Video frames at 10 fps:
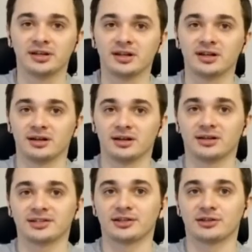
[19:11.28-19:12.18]

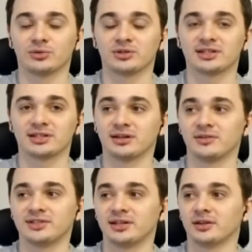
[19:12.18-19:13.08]
the event
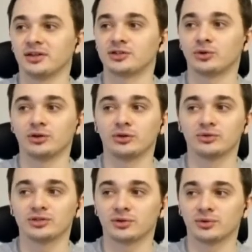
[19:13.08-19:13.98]
log
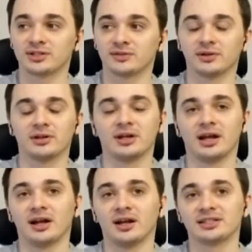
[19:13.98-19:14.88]
will be wiped
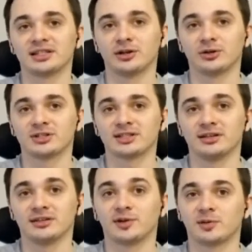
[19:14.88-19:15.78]
together with
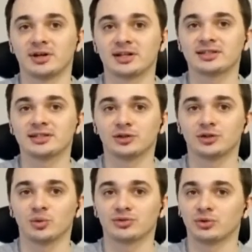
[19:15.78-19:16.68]
all the settings
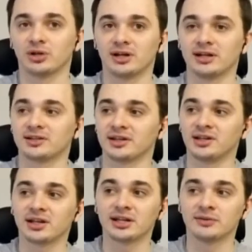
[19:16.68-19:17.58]
and
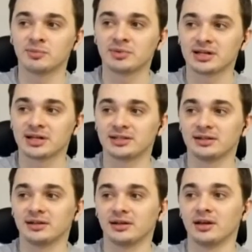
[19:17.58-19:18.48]
configs,
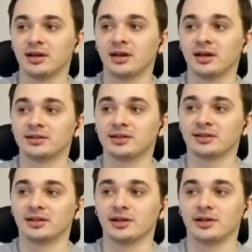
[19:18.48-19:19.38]
and together with the
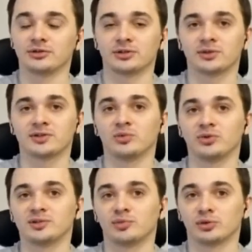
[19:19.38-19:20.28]
information about
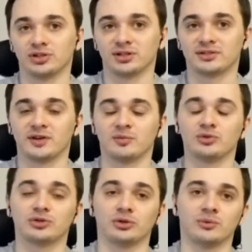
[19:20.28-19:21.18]
total
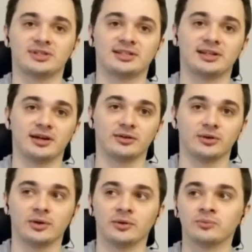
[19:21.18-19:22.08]
electricity consumption.
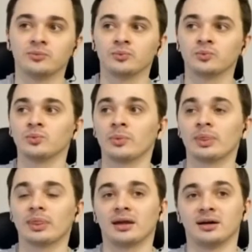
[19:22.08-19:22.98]
That is,
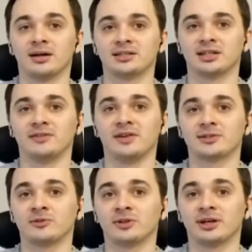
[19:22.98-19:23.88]
you
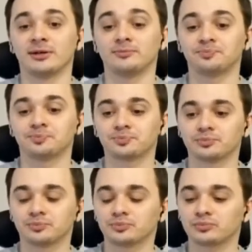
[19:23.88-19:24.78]
revert
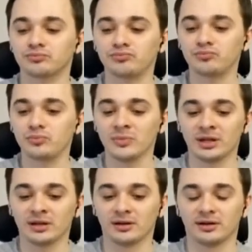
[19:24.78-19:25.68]
it
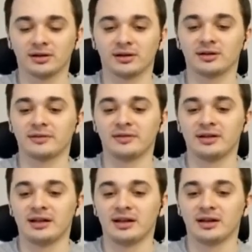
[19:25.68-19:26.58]
to
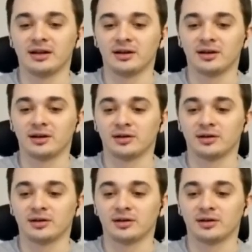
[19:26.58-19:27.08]
near new